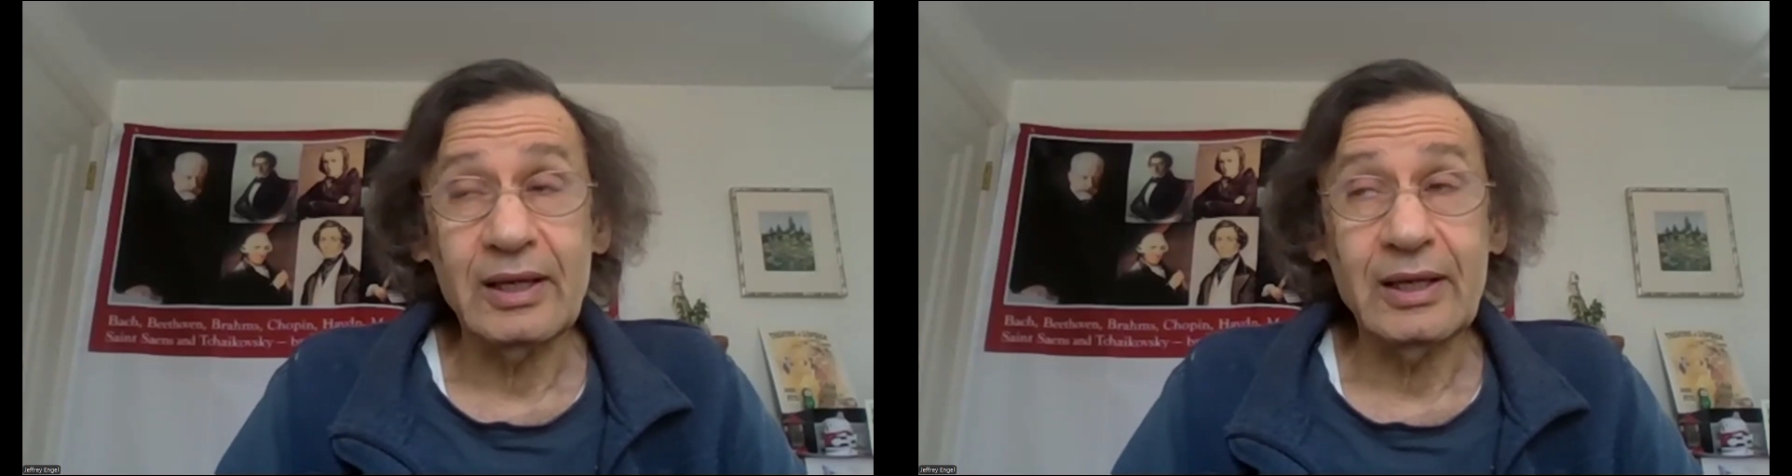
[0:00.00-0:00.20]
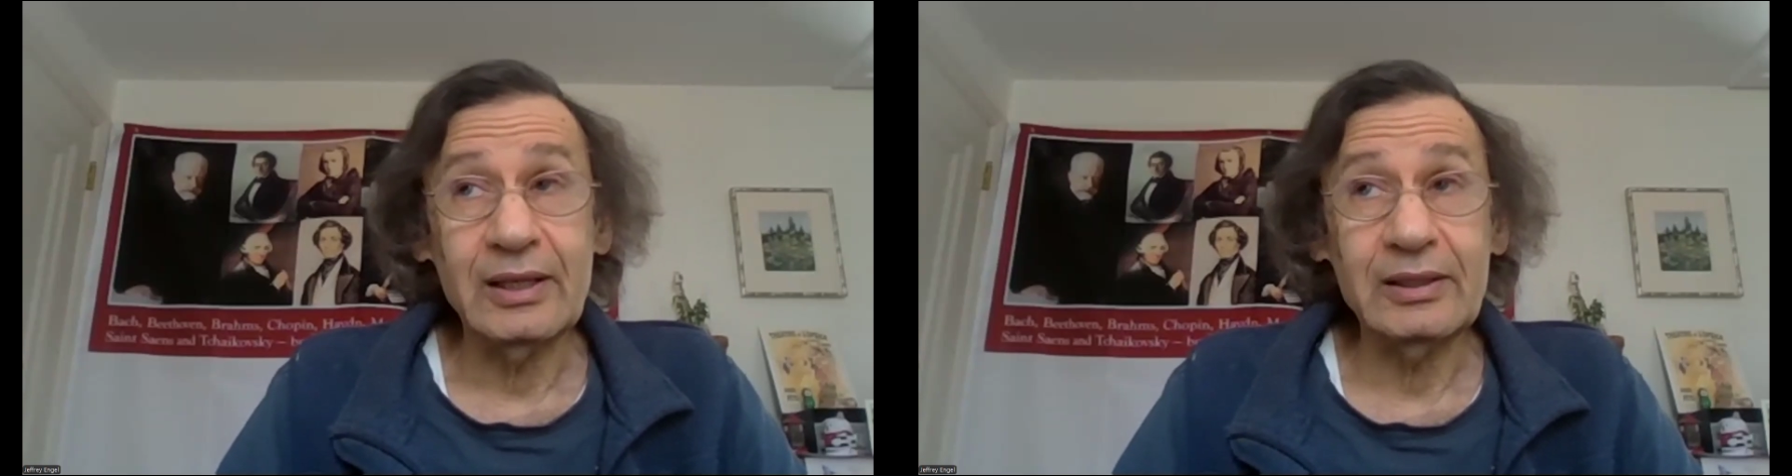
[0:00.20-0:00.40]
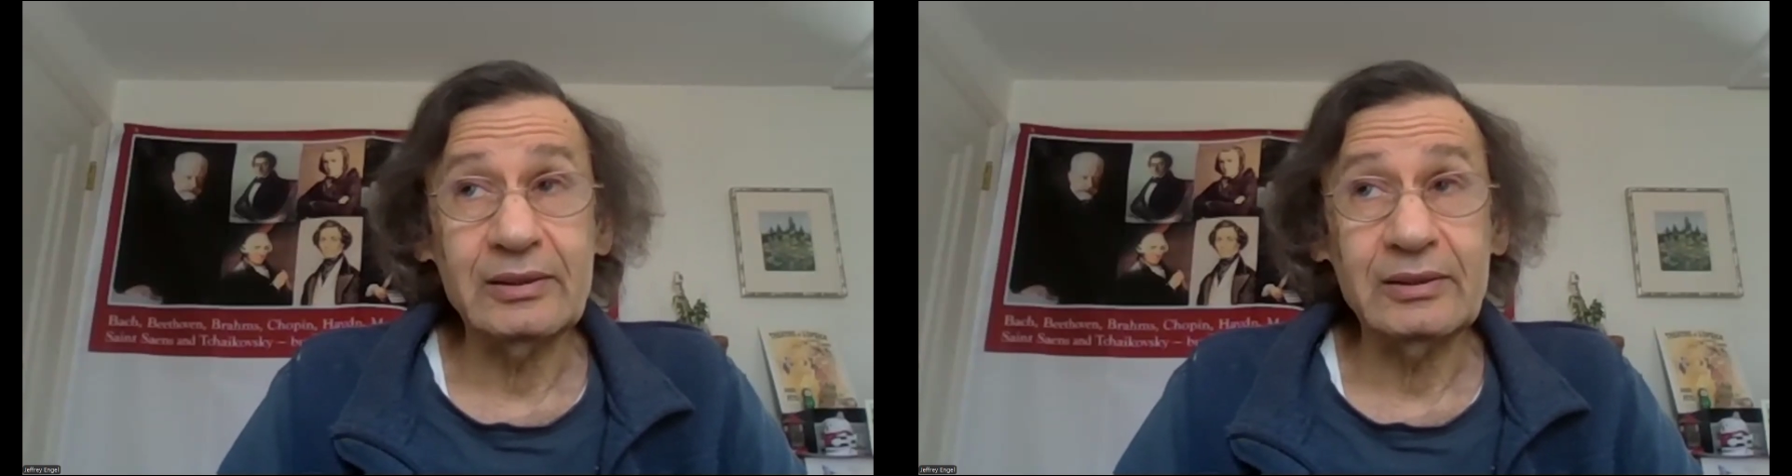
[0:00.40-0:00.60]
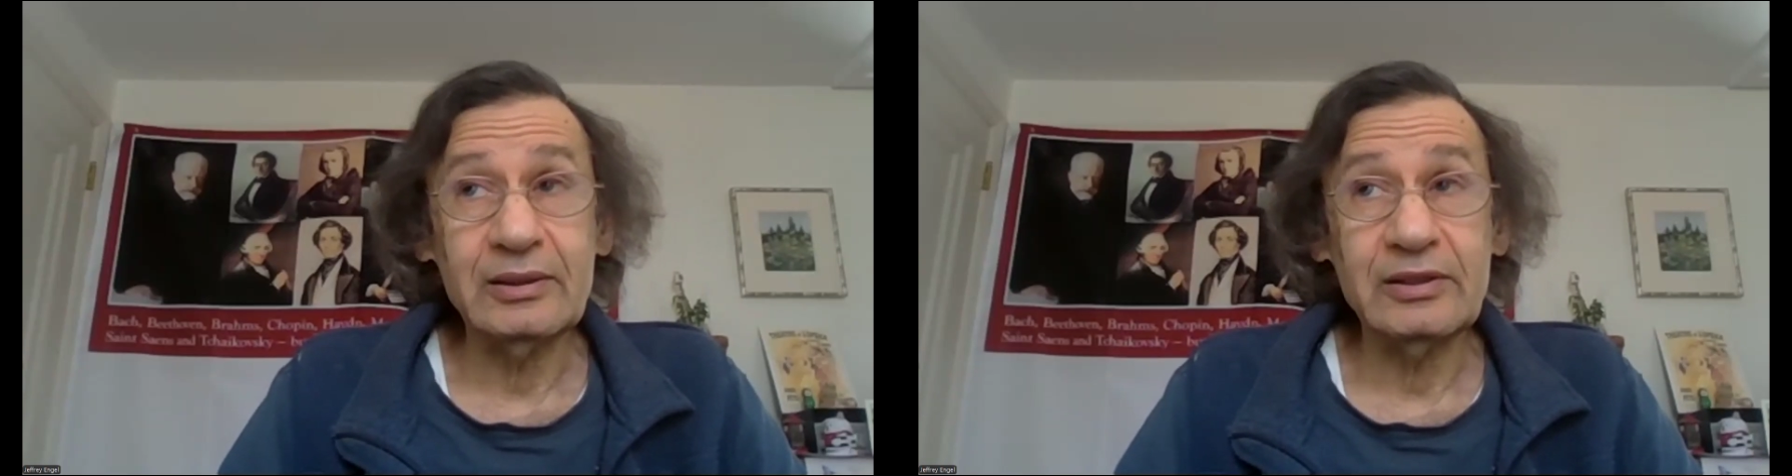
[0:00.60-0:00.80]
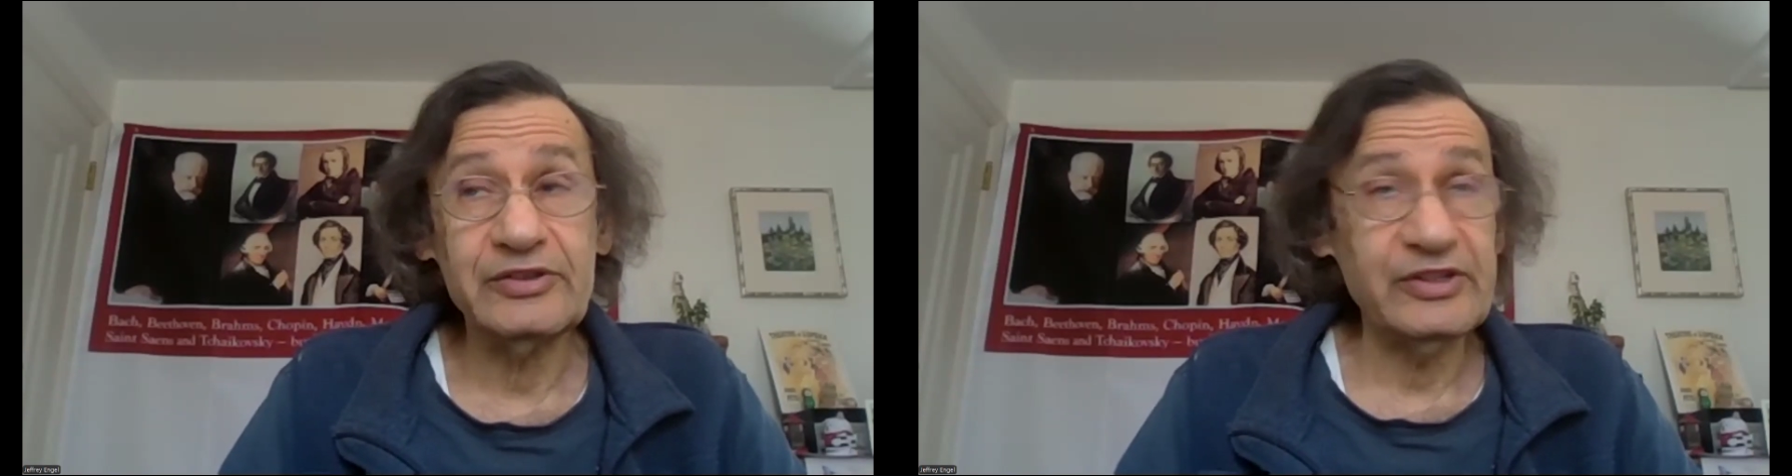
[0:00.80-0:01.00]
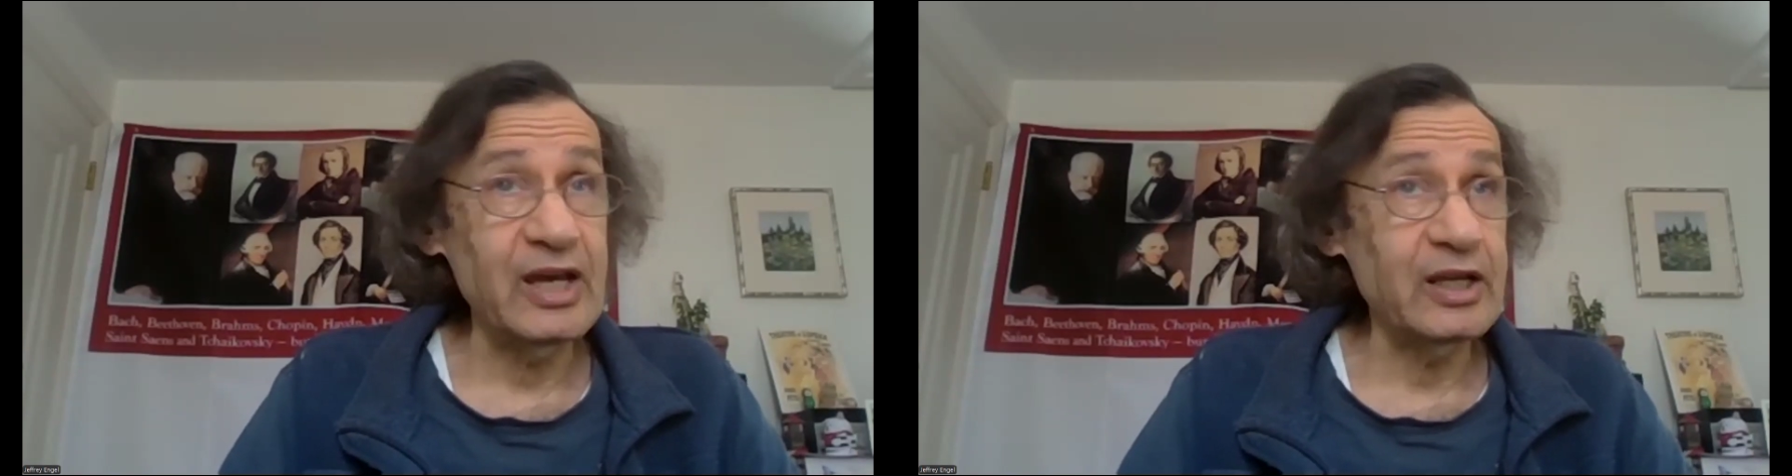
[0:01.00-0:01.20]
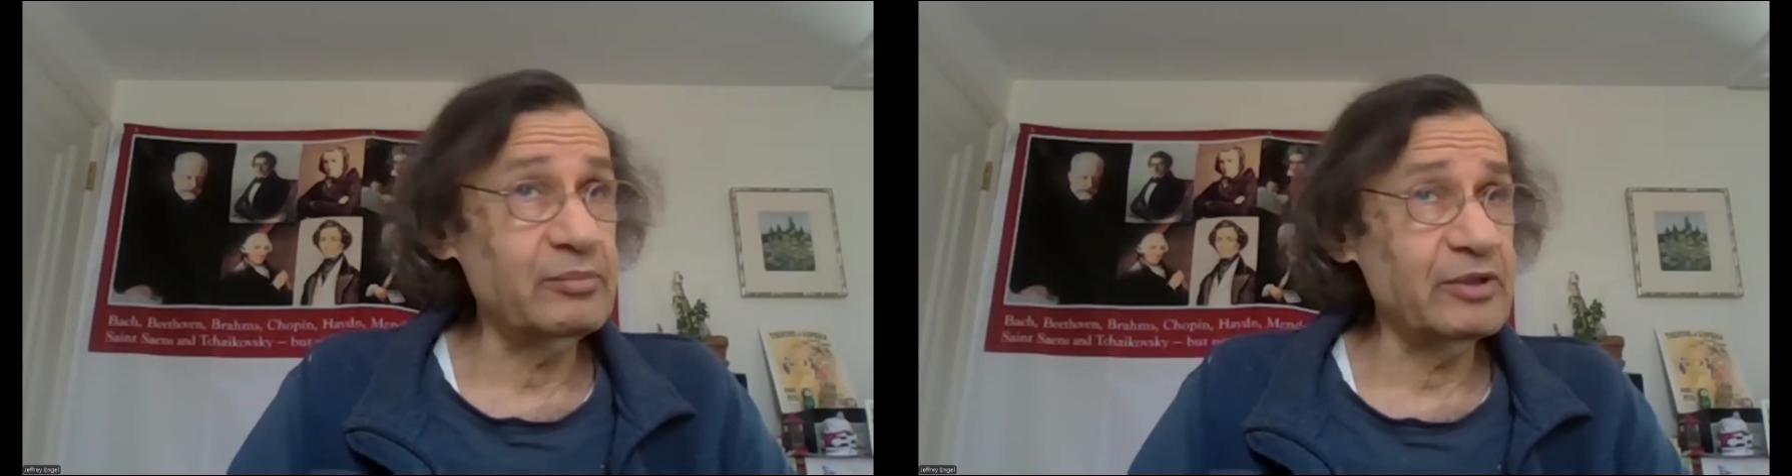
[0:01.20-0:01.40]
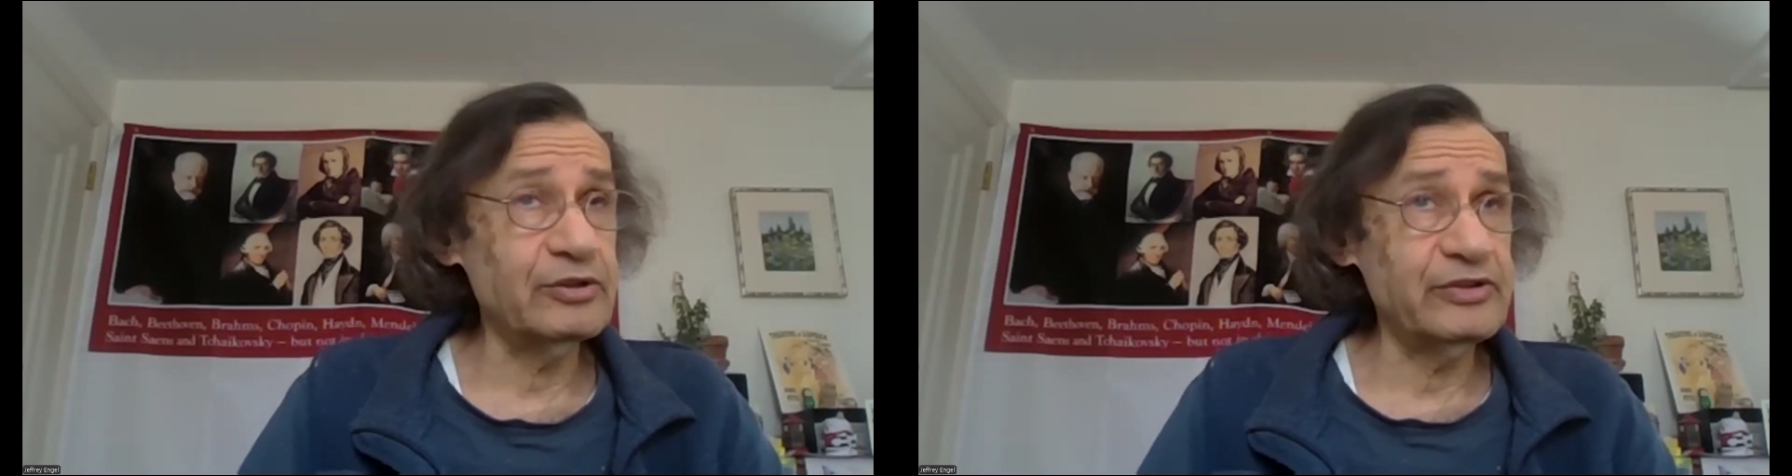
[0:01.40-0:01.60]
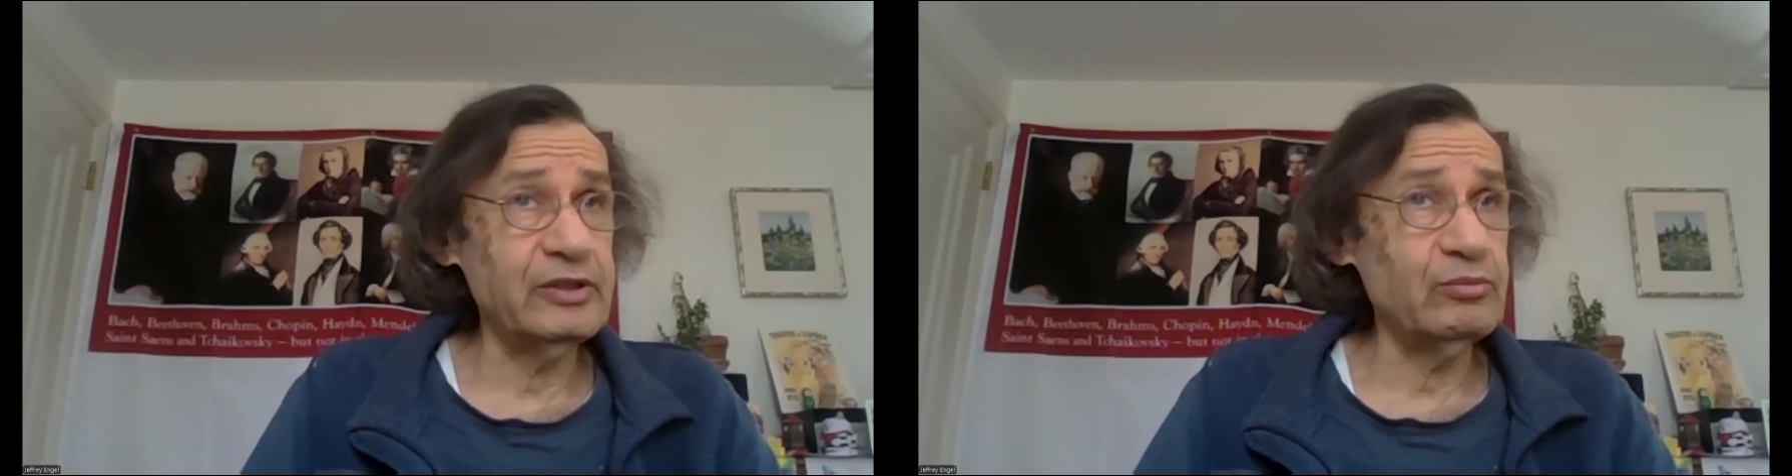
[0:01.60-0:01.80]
And it's sad because he